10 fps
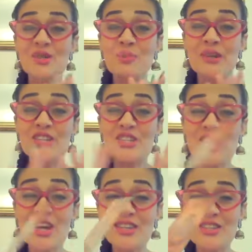It's going to be a
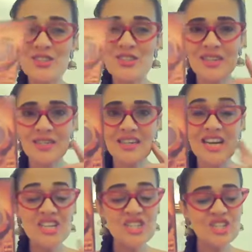change,
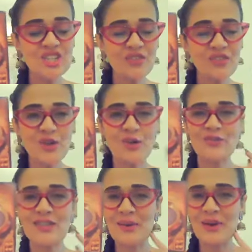shift
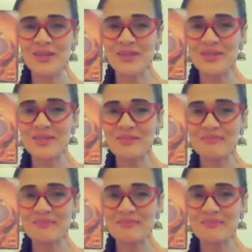of direction,